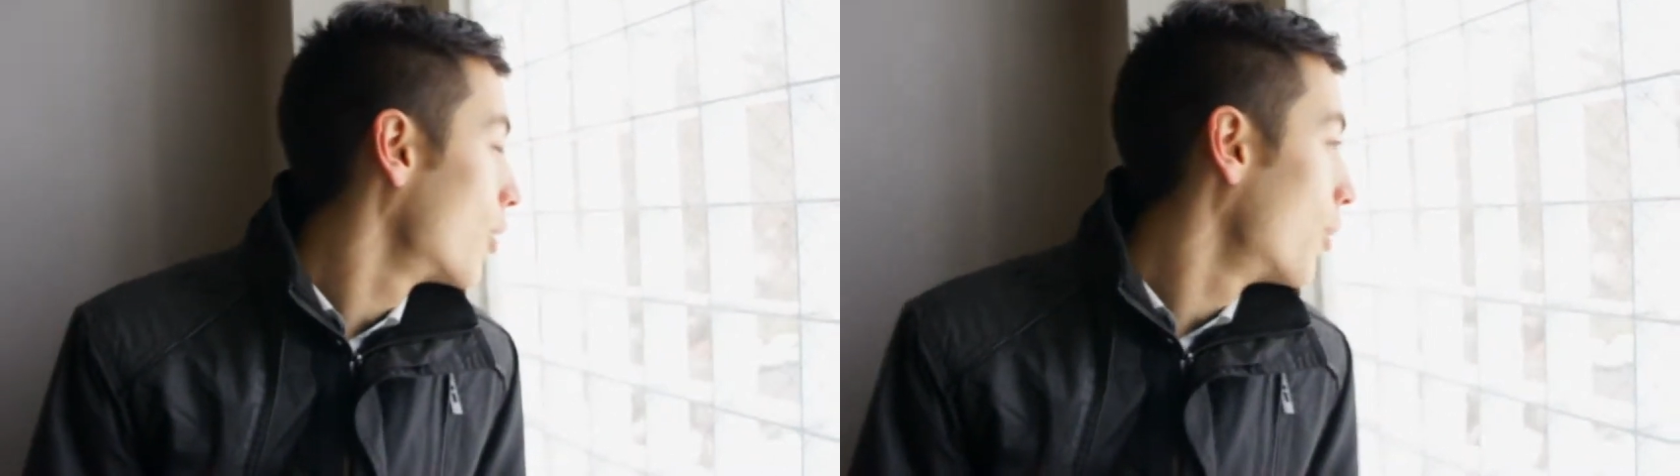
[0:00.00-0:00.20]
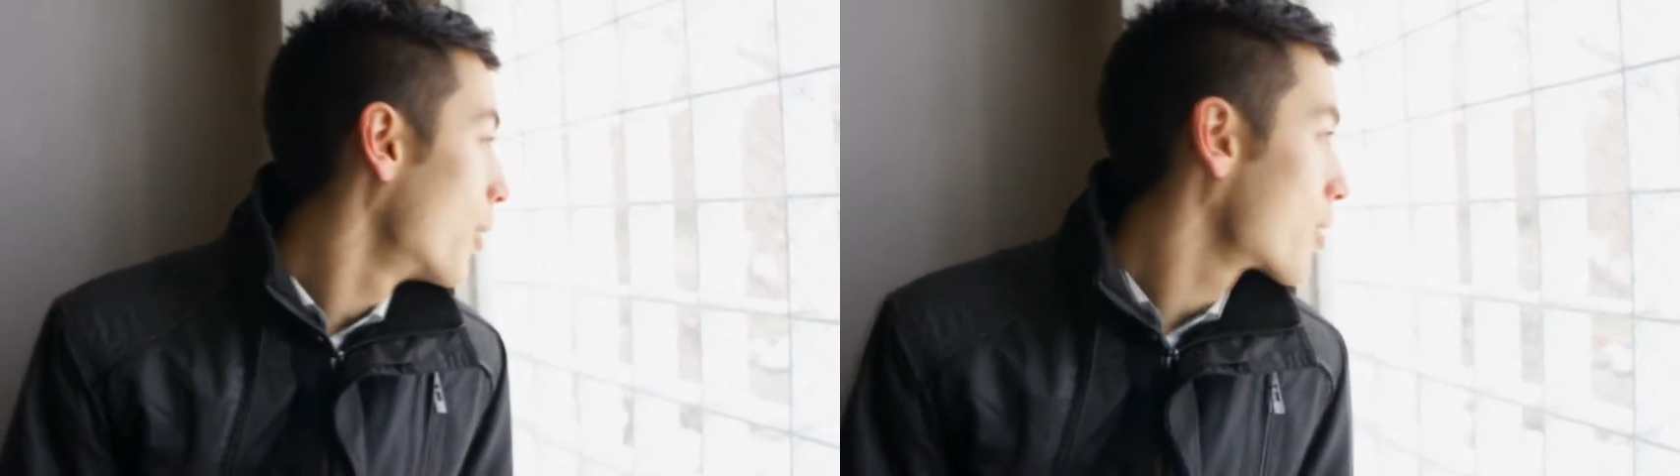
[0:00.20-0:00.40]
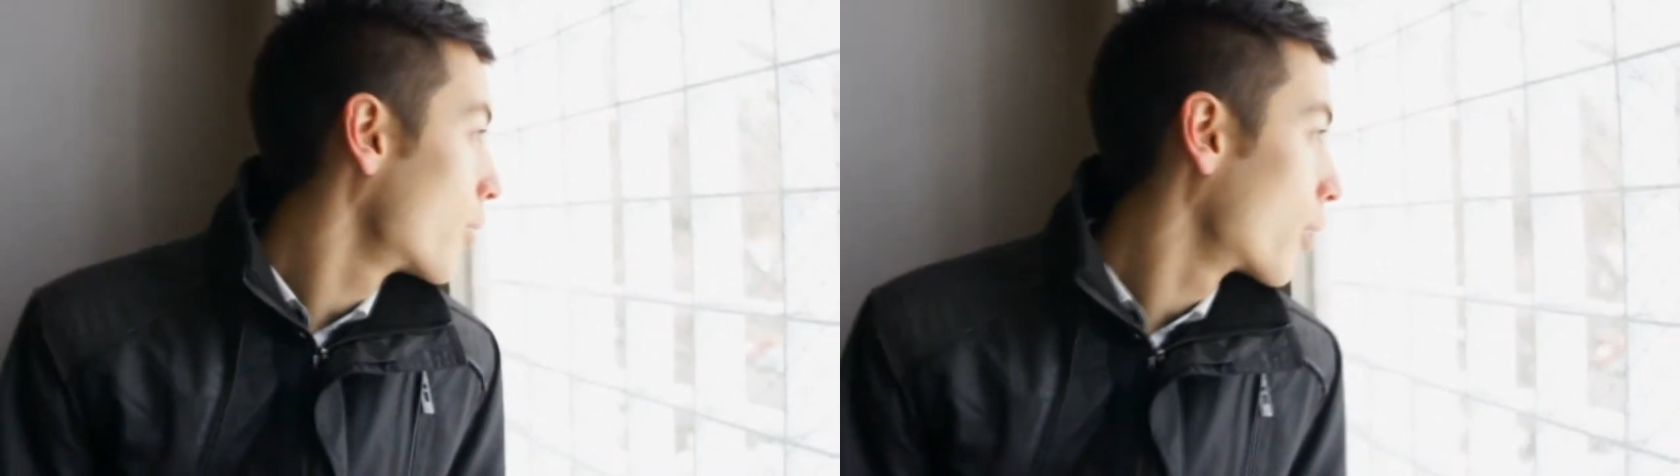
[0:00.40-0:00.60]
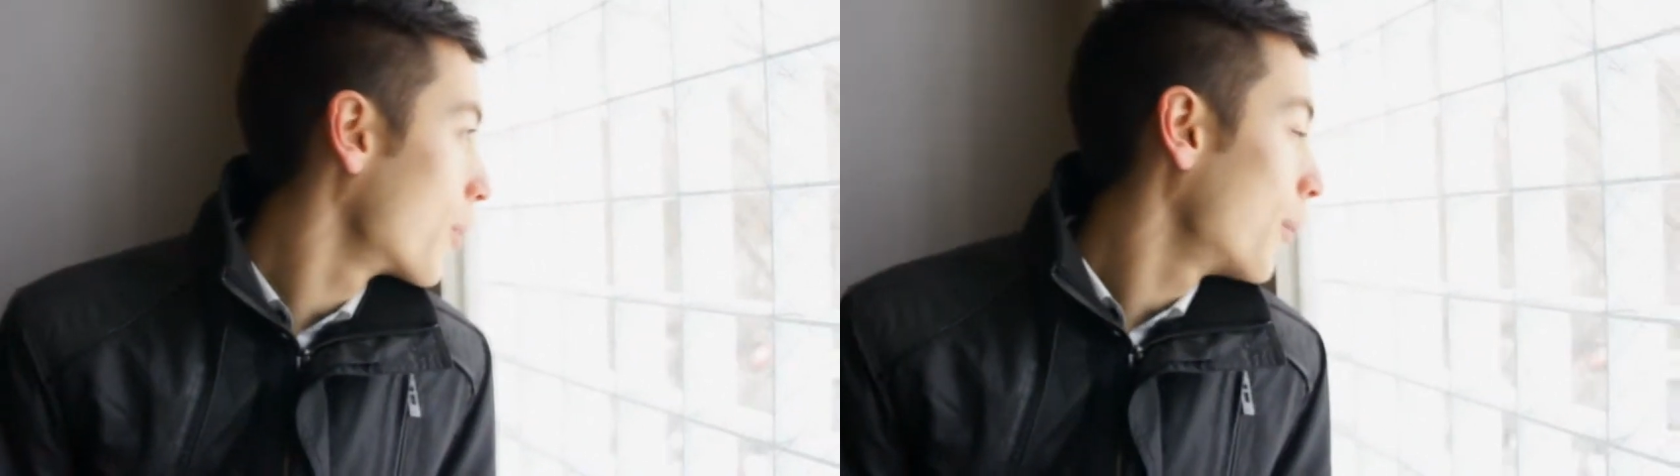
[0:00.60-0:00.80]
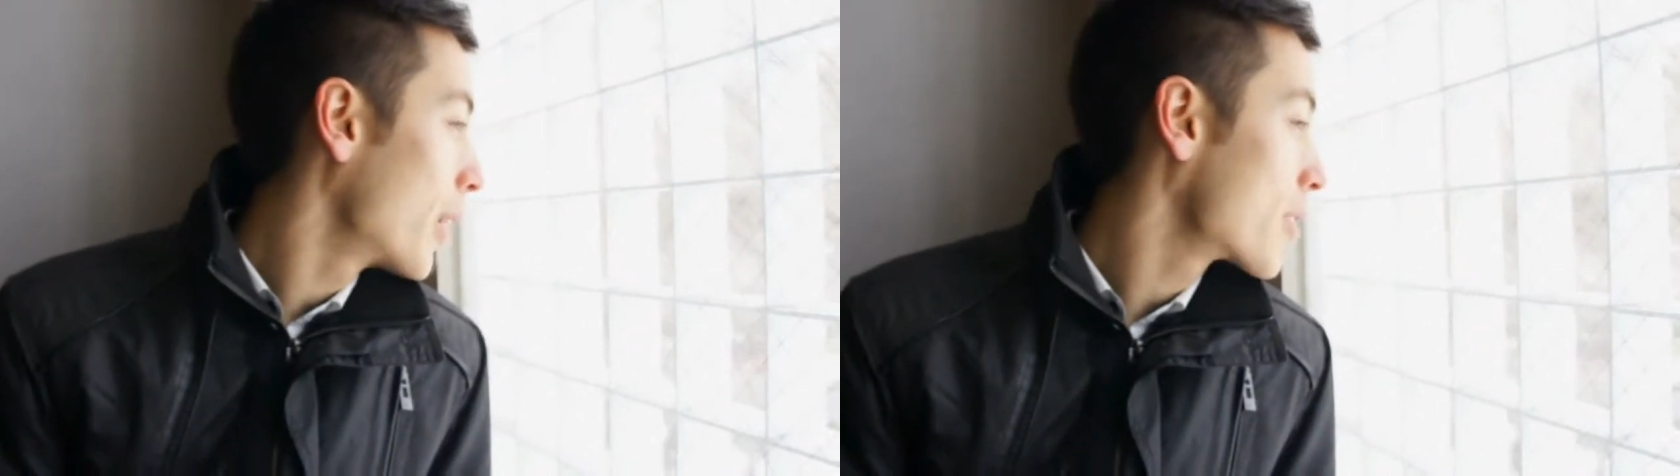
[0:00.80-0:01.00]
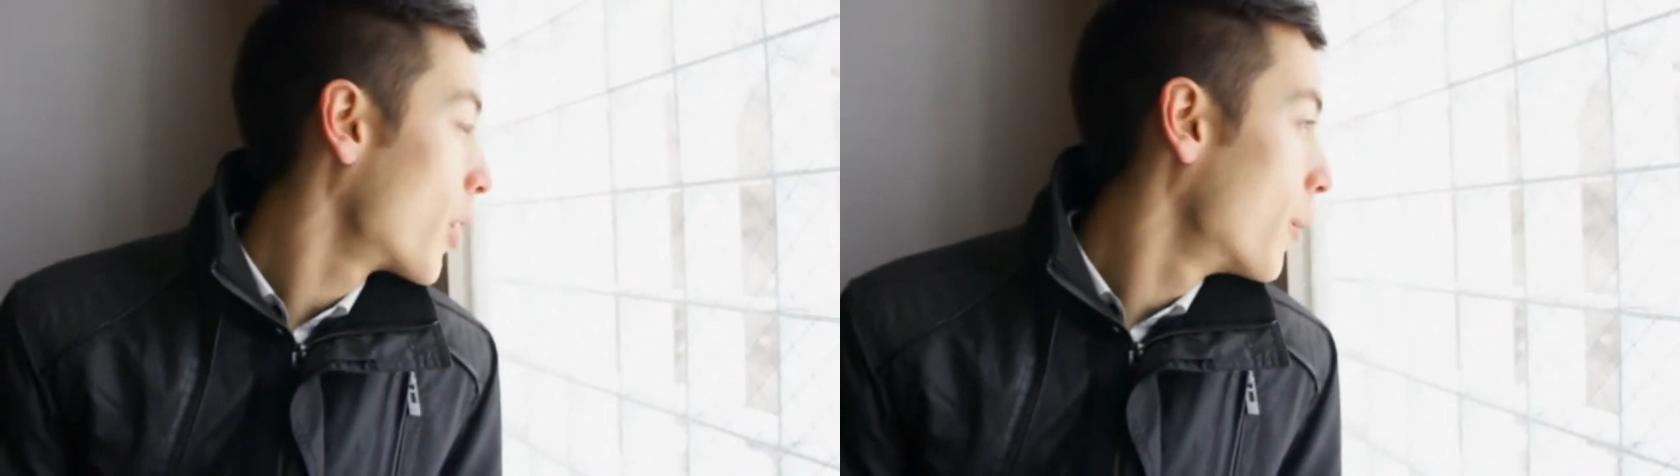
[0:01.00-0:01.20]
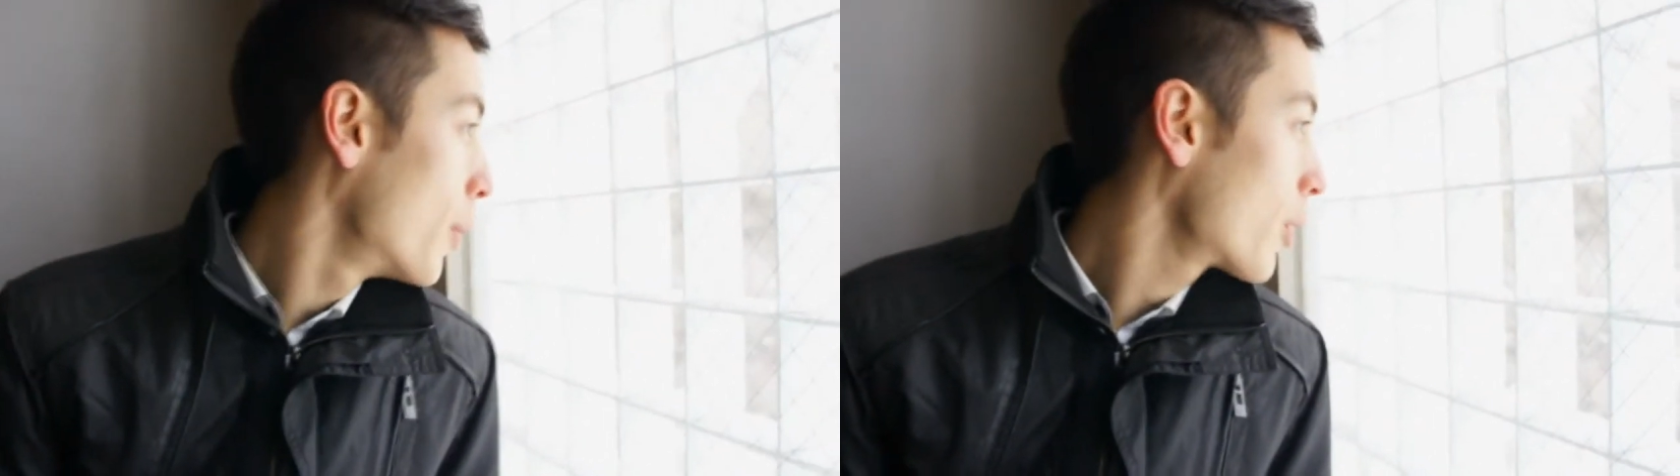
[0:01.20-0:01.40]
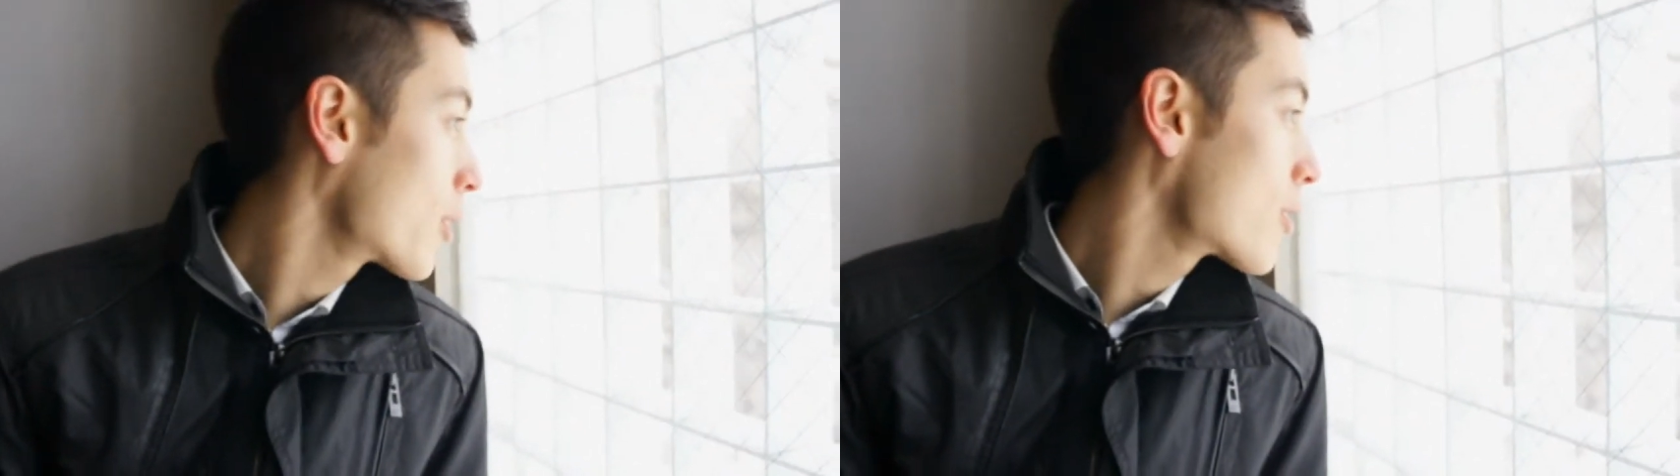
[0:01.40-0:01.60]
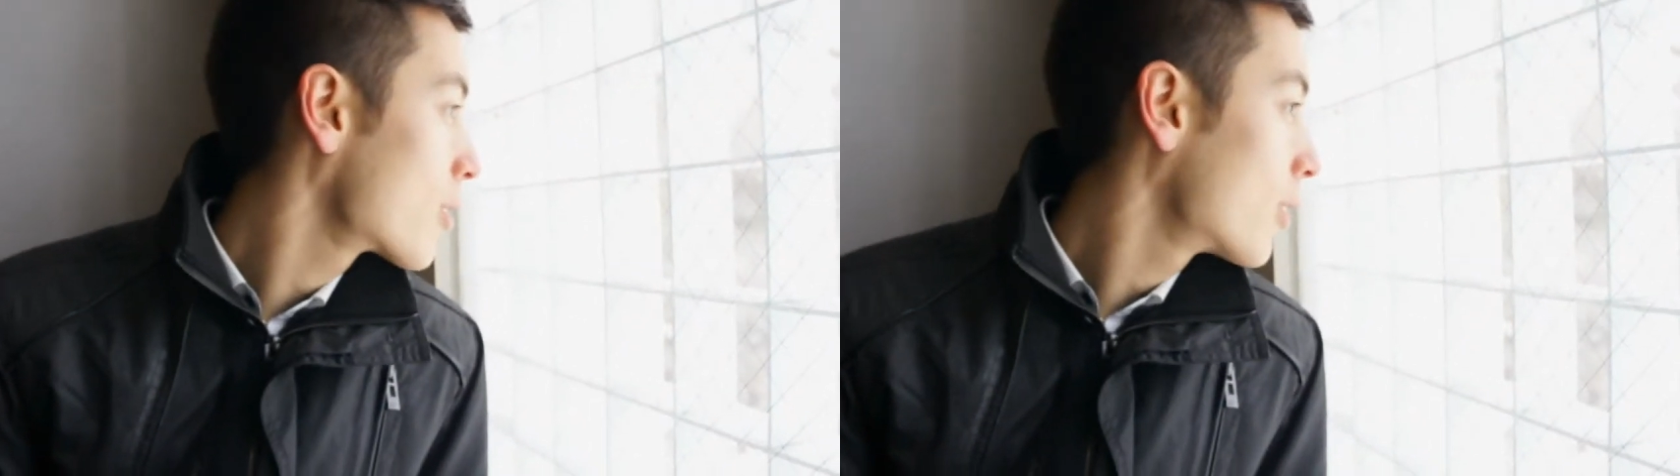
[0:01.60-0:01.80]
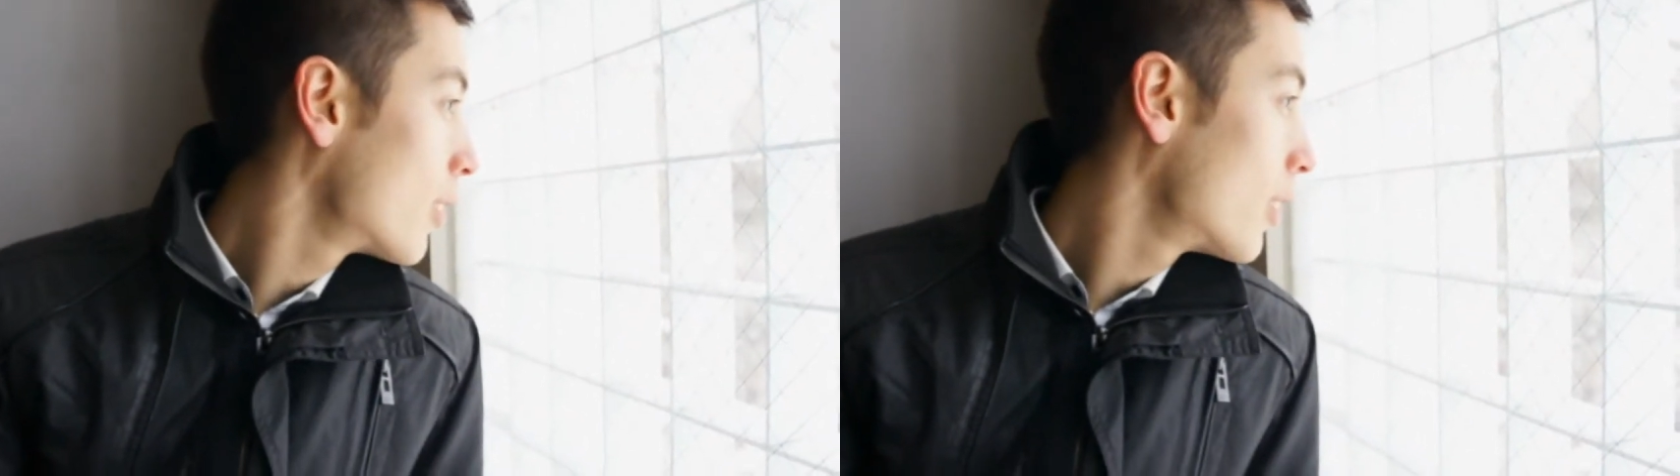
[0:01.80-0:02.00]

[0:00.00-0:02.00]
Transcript: always talk about her books.